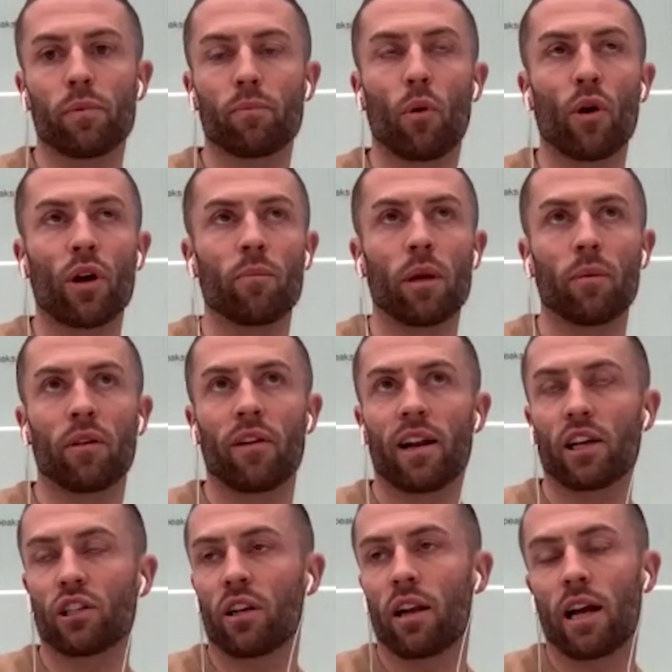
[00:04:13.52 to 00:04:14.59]
pointing people in the right
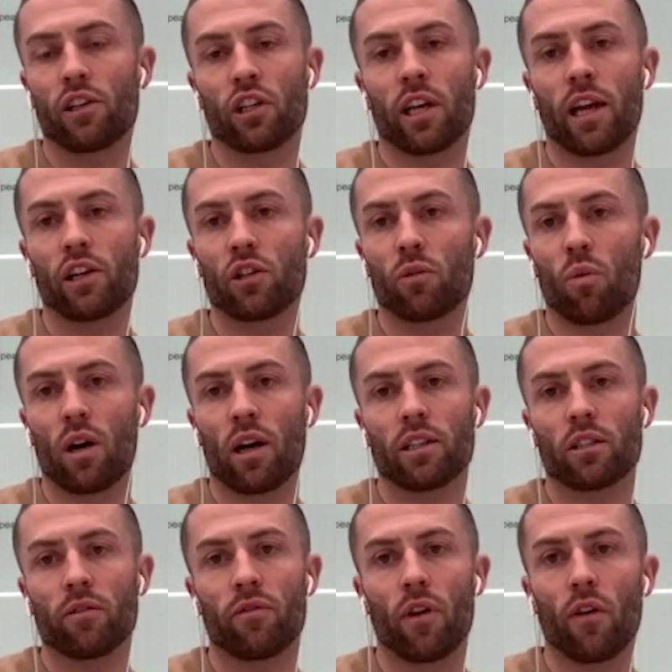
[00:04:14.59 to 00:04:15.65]
direction
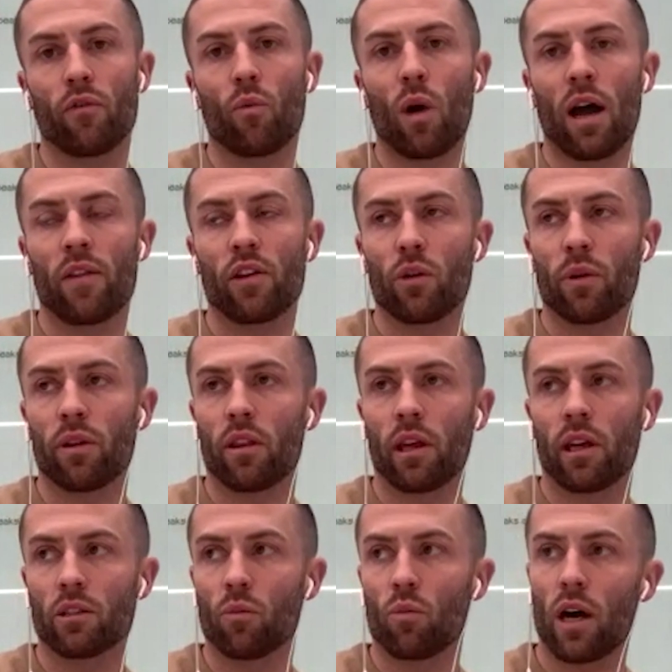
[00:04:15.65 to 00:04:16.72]
education-wise of why they're doing
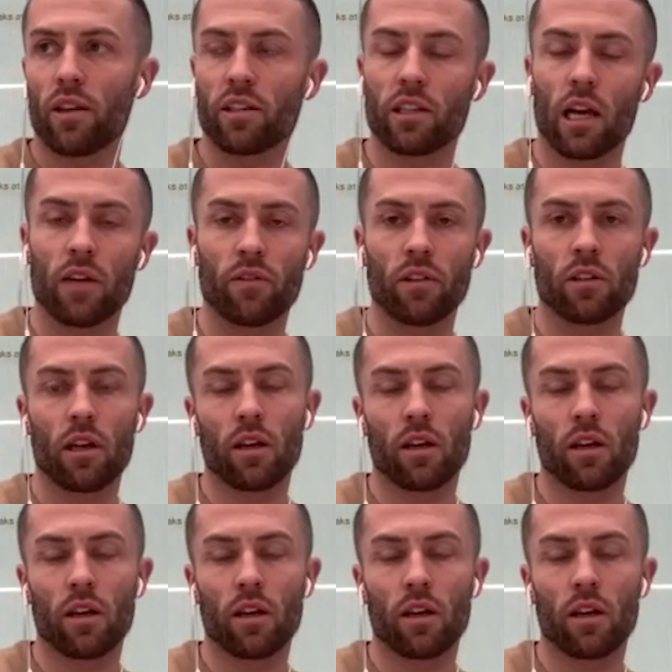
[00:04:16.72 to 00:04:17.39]
things and why they're saving.